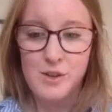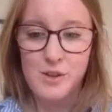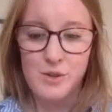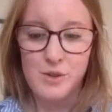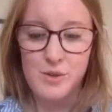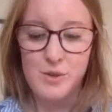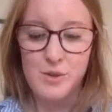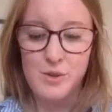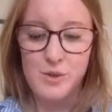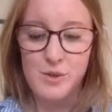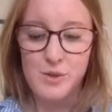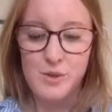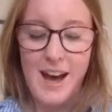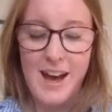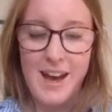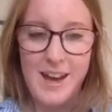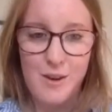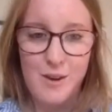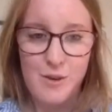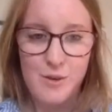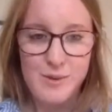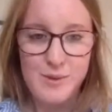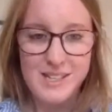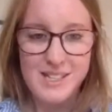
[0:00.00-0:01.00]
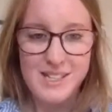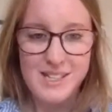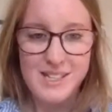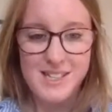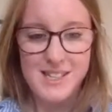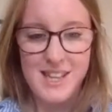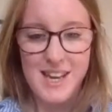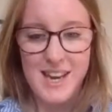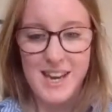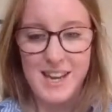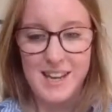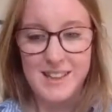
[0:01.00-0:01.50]
So I
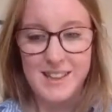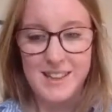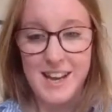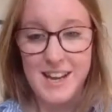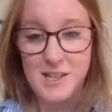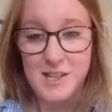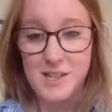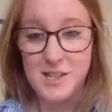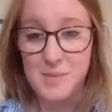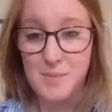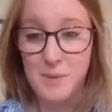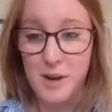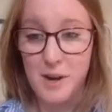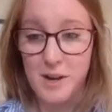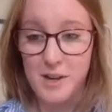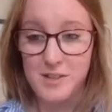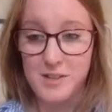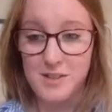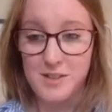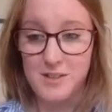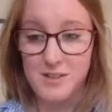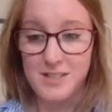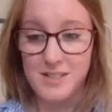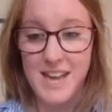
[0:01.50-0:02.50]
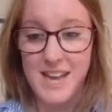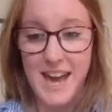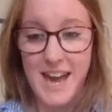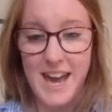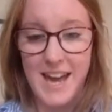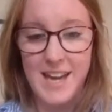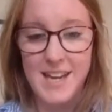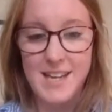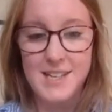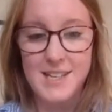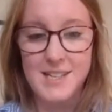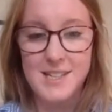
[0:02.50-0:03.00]
always think that's just personal
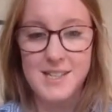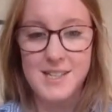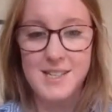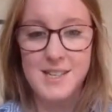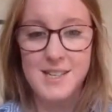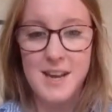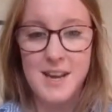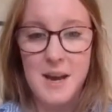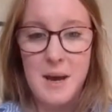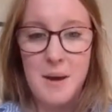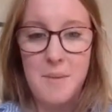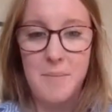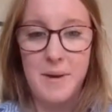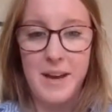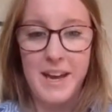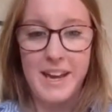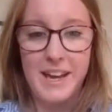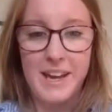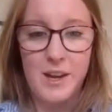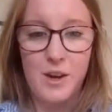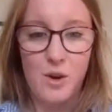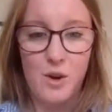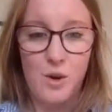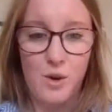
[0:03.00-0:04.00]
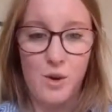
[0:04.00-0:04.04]
taste, but it can